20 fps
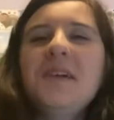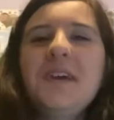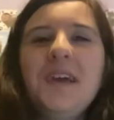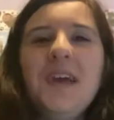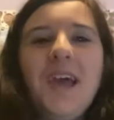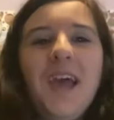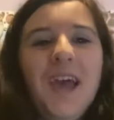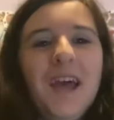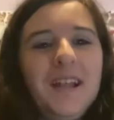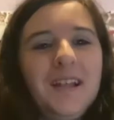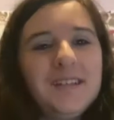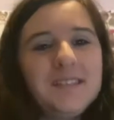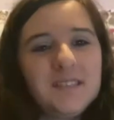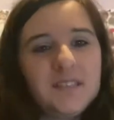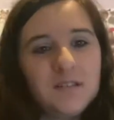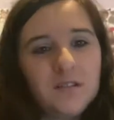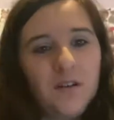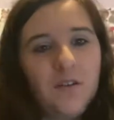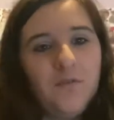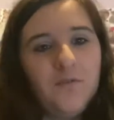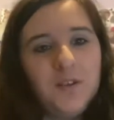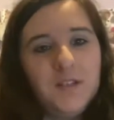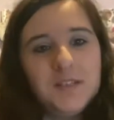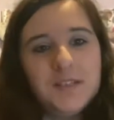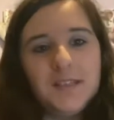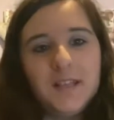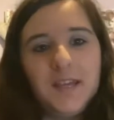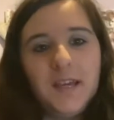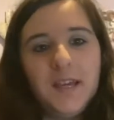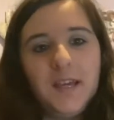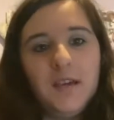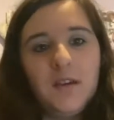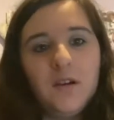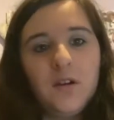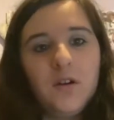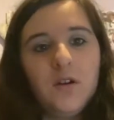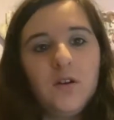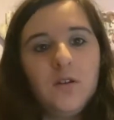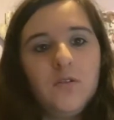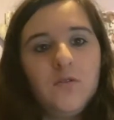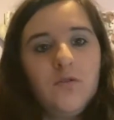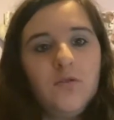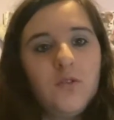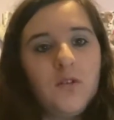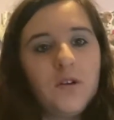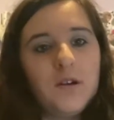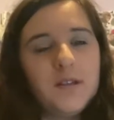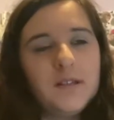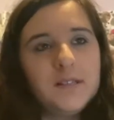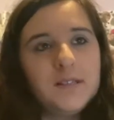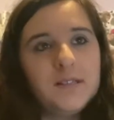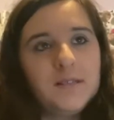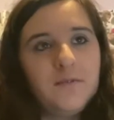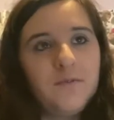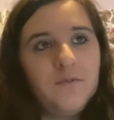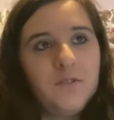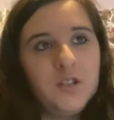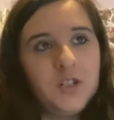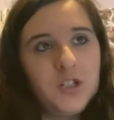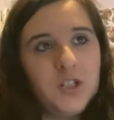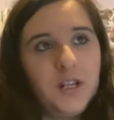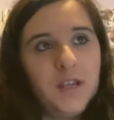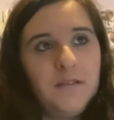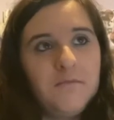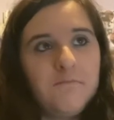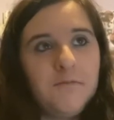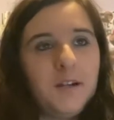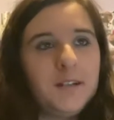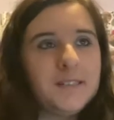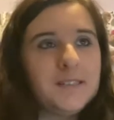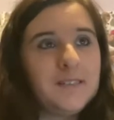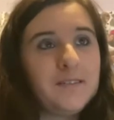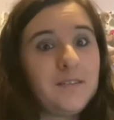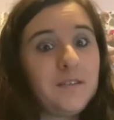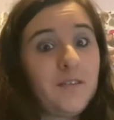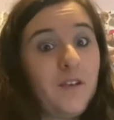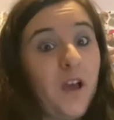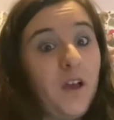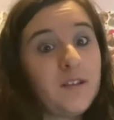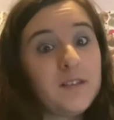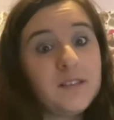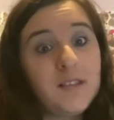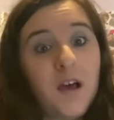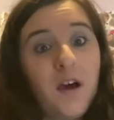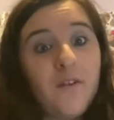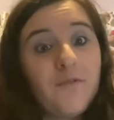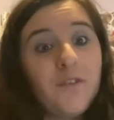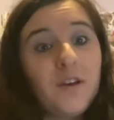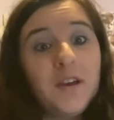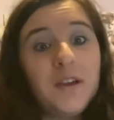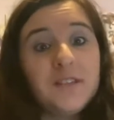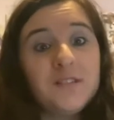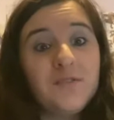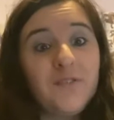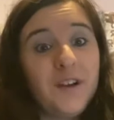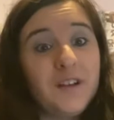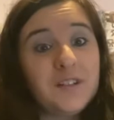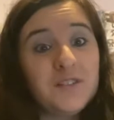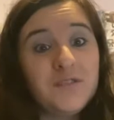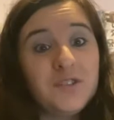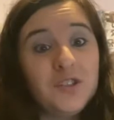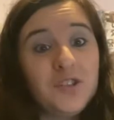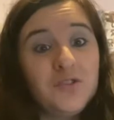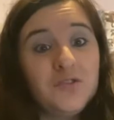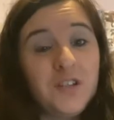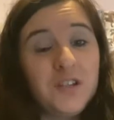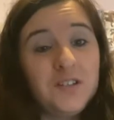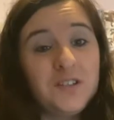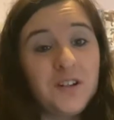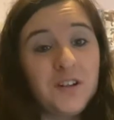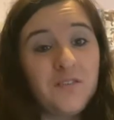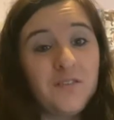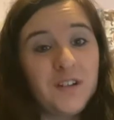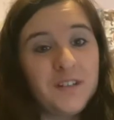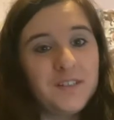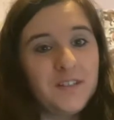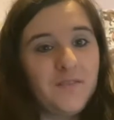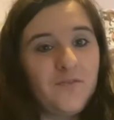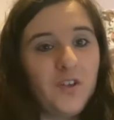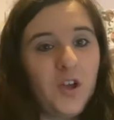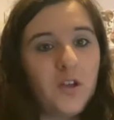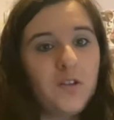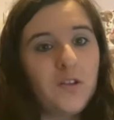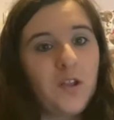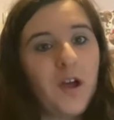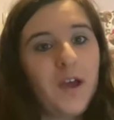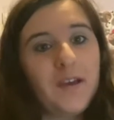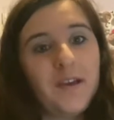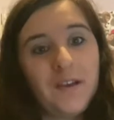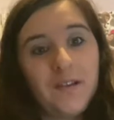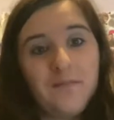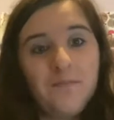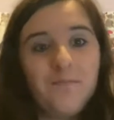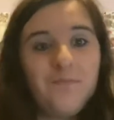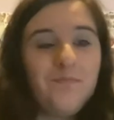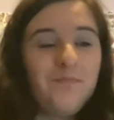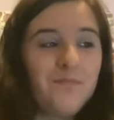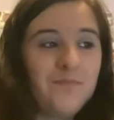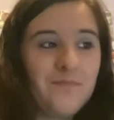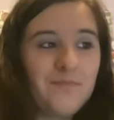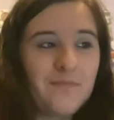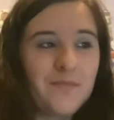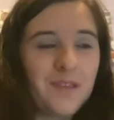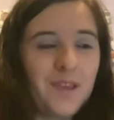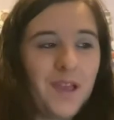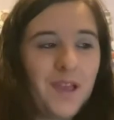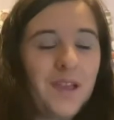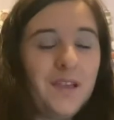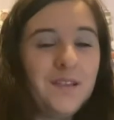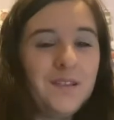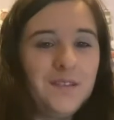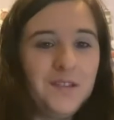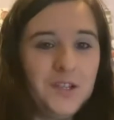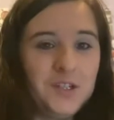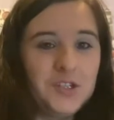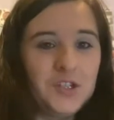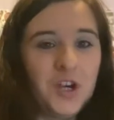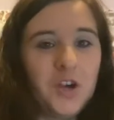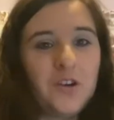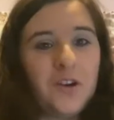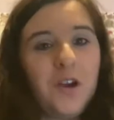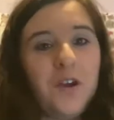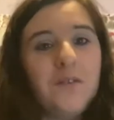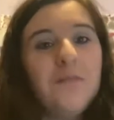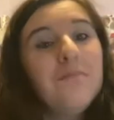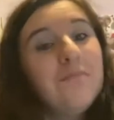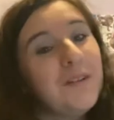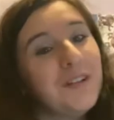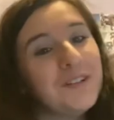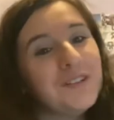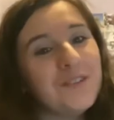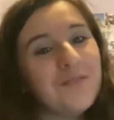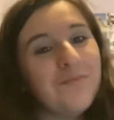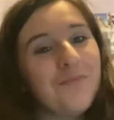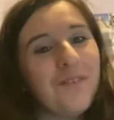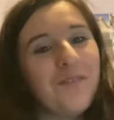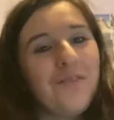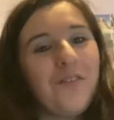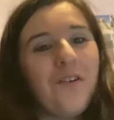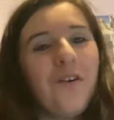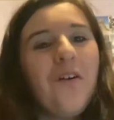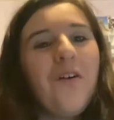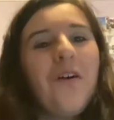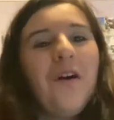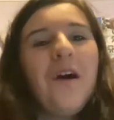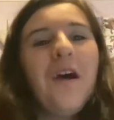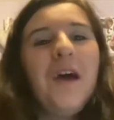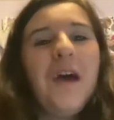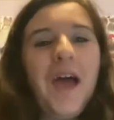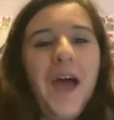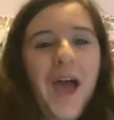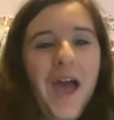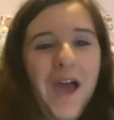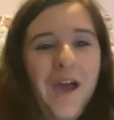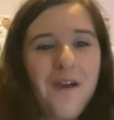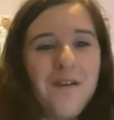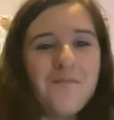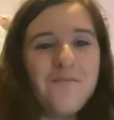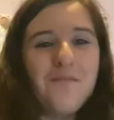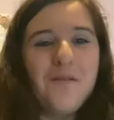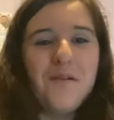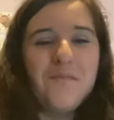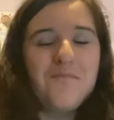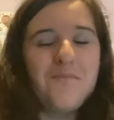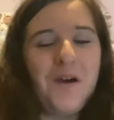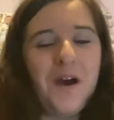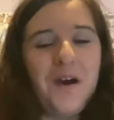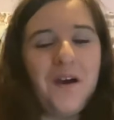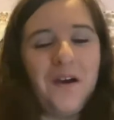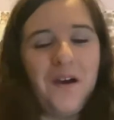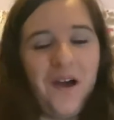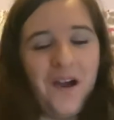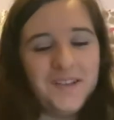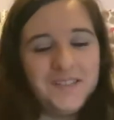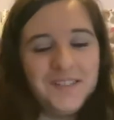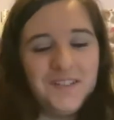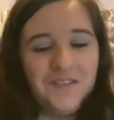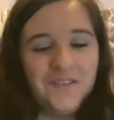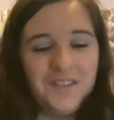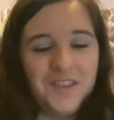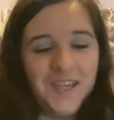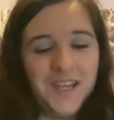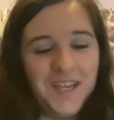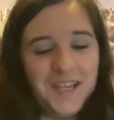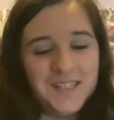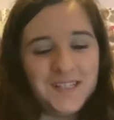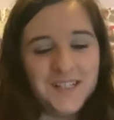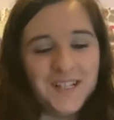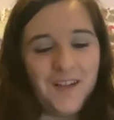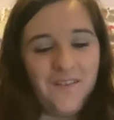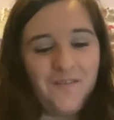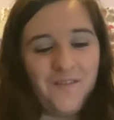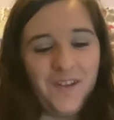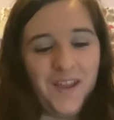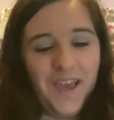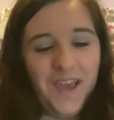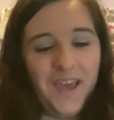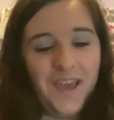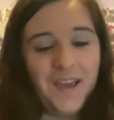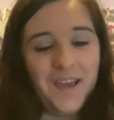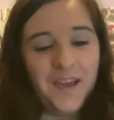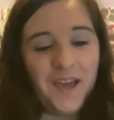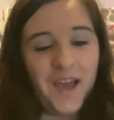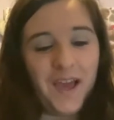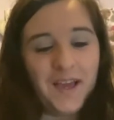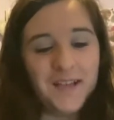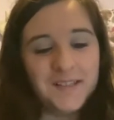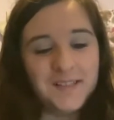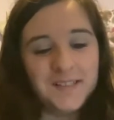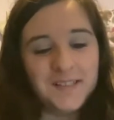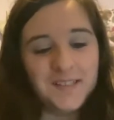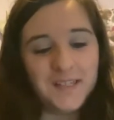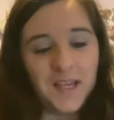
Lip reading: it's obviously not as visually impressive as other interactive shooting dark rides I've done, like Ninjago mentioned before, but I still think it's lovely. As